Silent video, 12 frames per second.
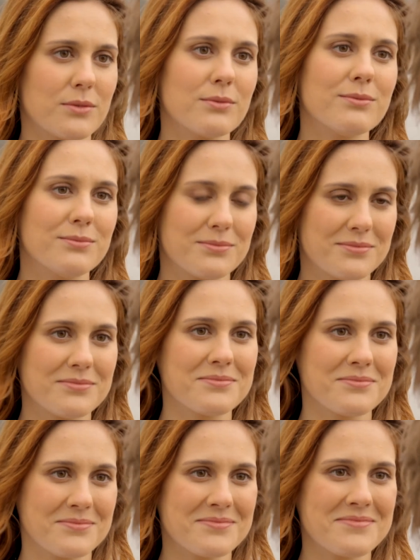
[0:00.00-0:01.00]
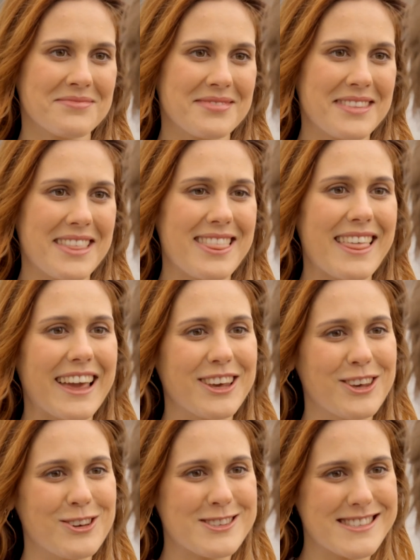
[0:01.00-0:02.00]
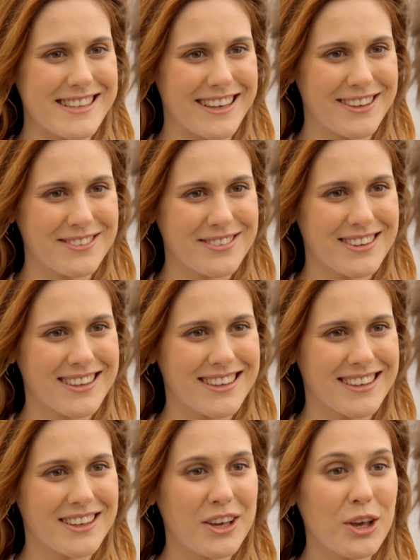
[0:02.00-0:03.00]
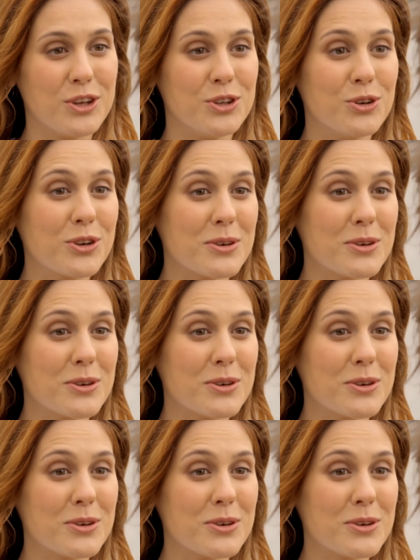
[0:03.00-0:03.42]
of my friends. Thank you, Steve. You